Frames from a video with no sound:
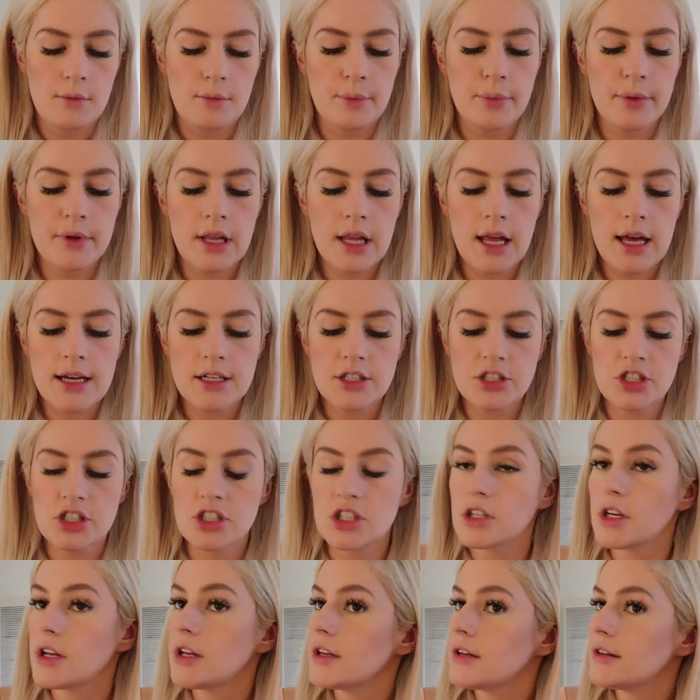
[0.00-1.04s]

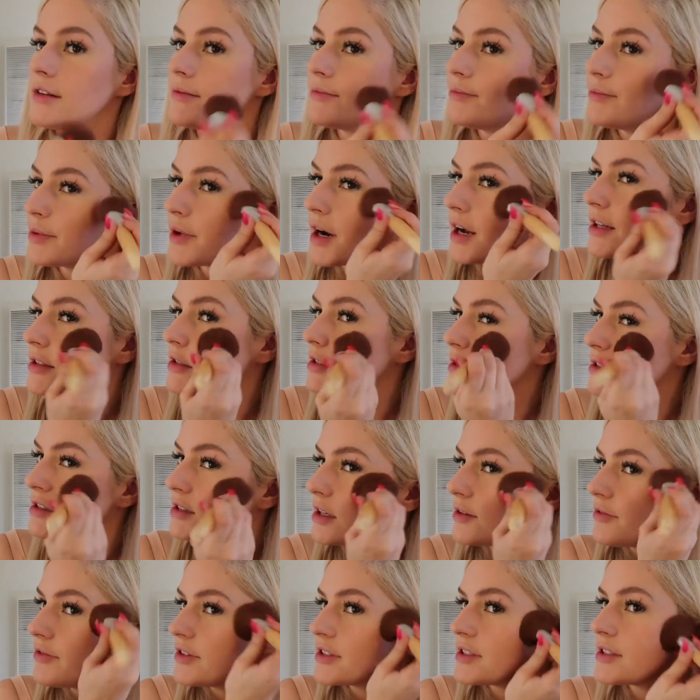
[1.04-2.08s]
Blush and bronzer and
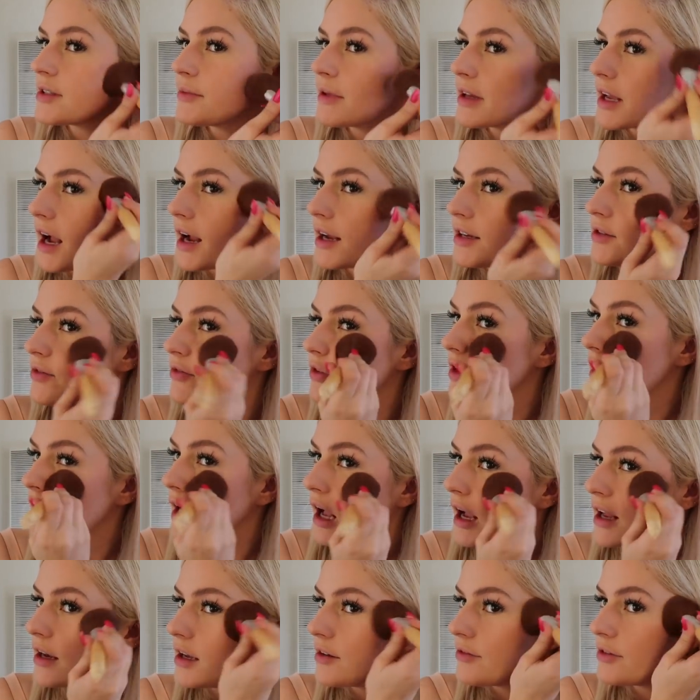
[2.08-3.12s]
stuff is something I feel like
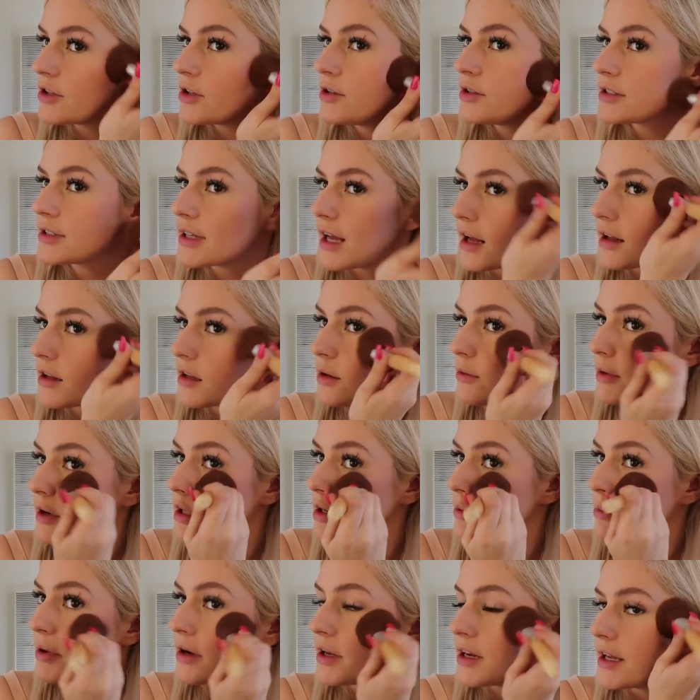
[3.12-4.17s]
I never know exactly where
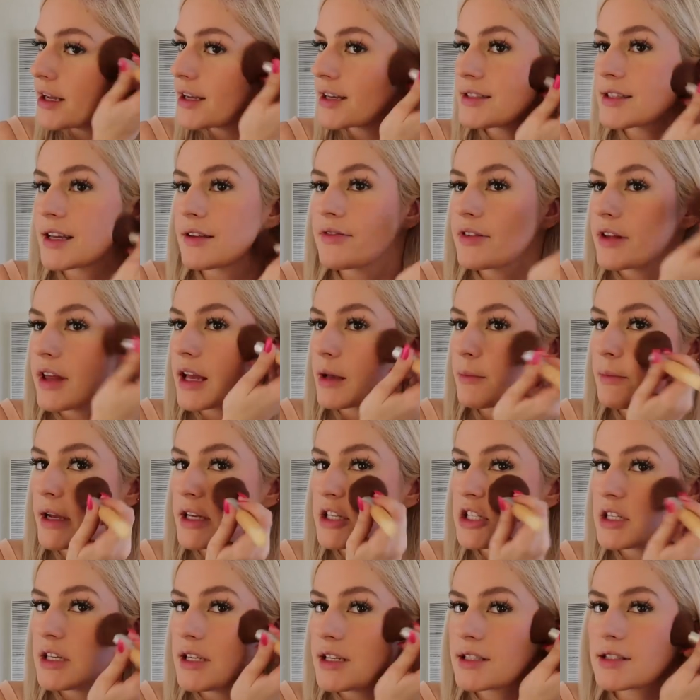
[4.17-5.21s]
to put it because I feel like my
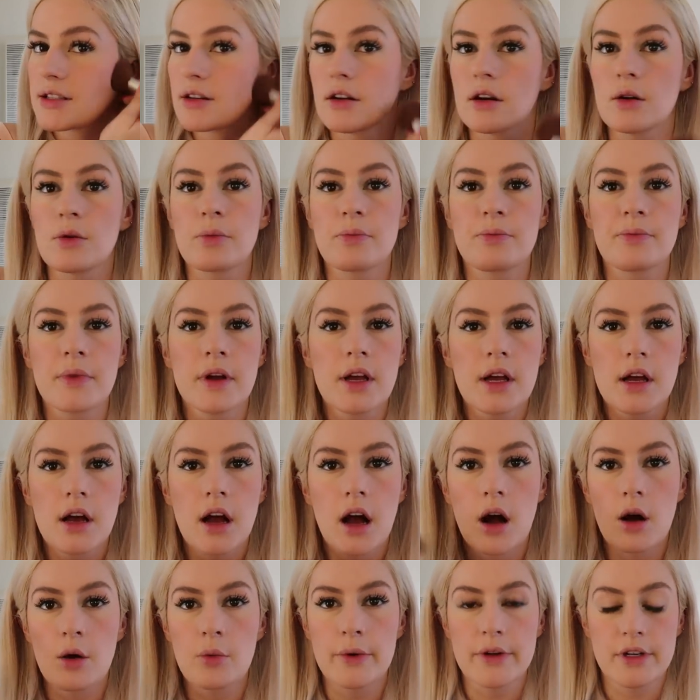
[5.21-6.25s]
cheeks are
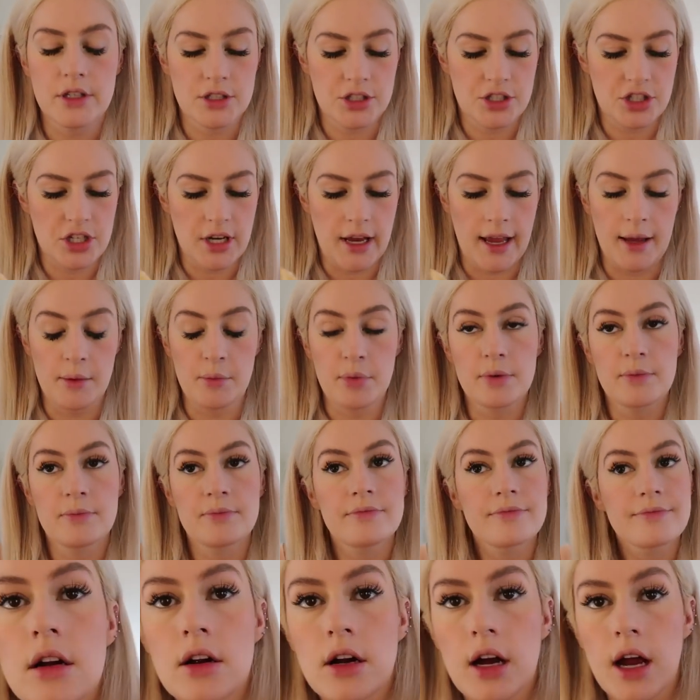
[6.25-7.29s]
a weird shape.
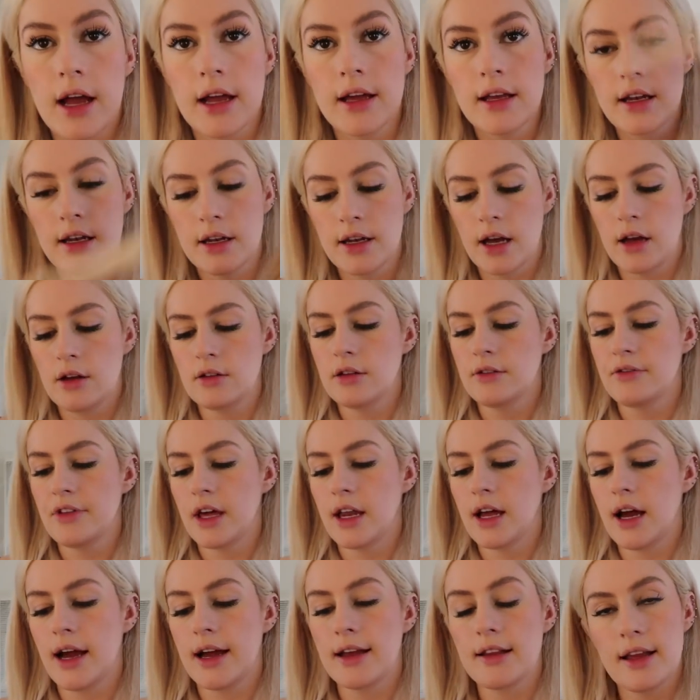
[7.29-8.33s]
All right, and now Live
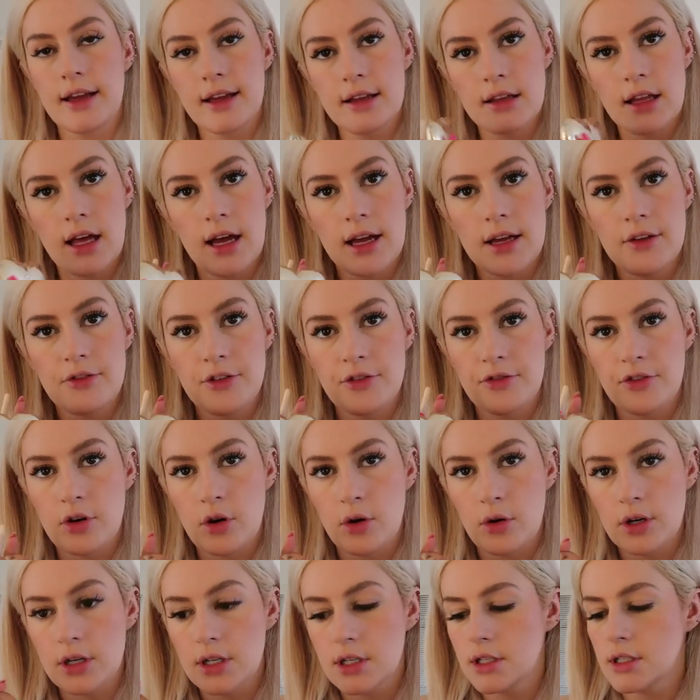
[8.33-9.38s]
That Highlight Life, of
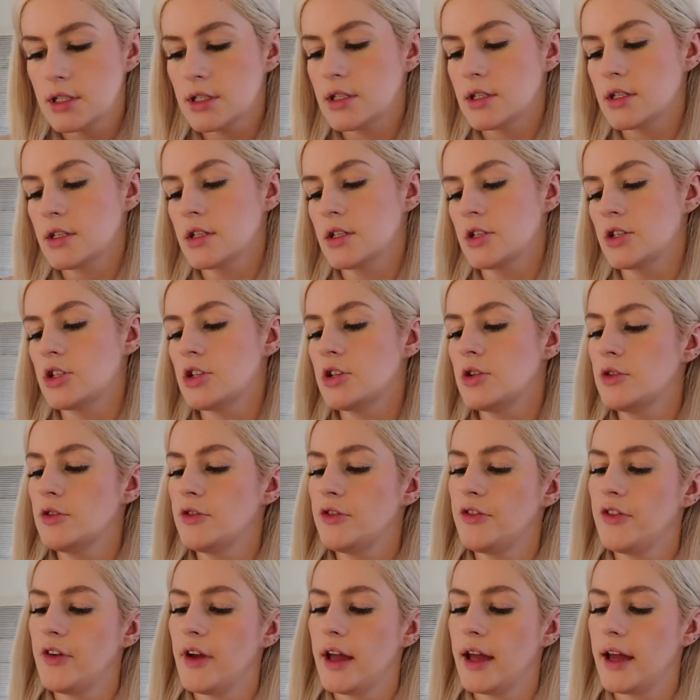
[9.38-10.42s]
course. This is the Too
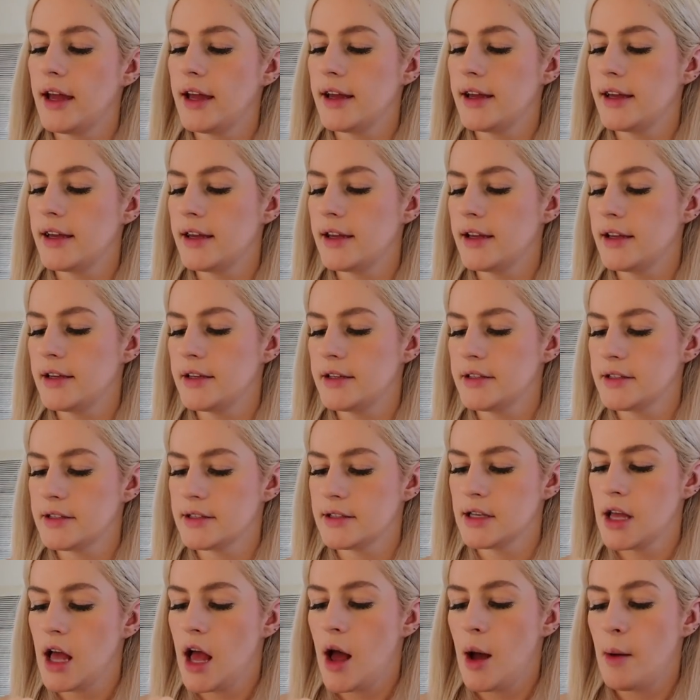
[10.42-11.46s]

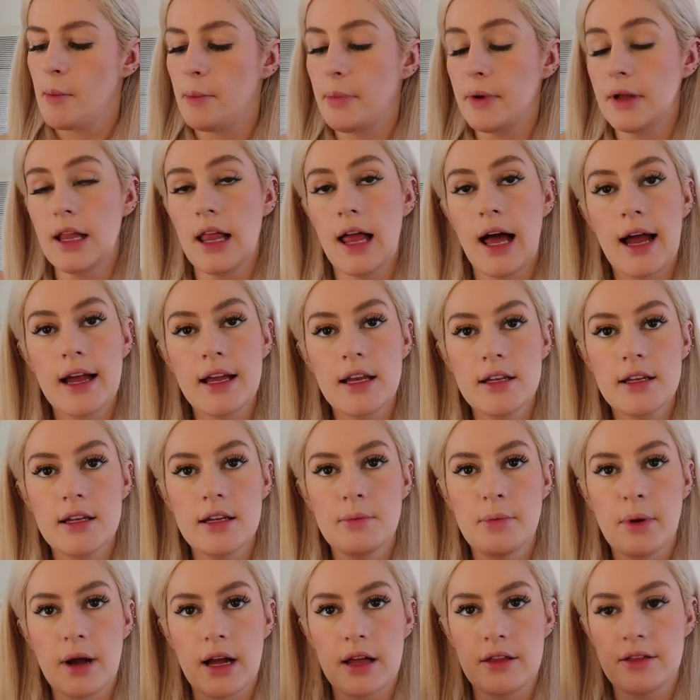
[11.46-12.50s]
Faced
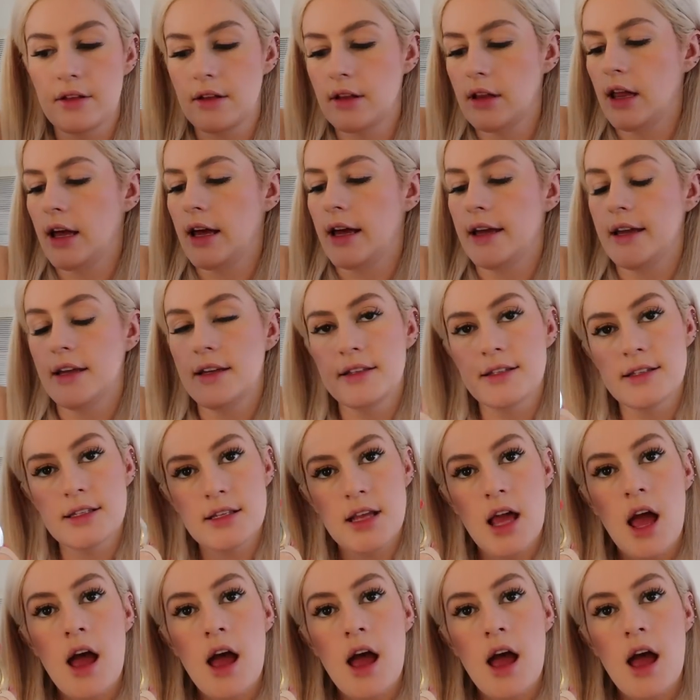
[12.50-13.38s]
Blinded by the Light.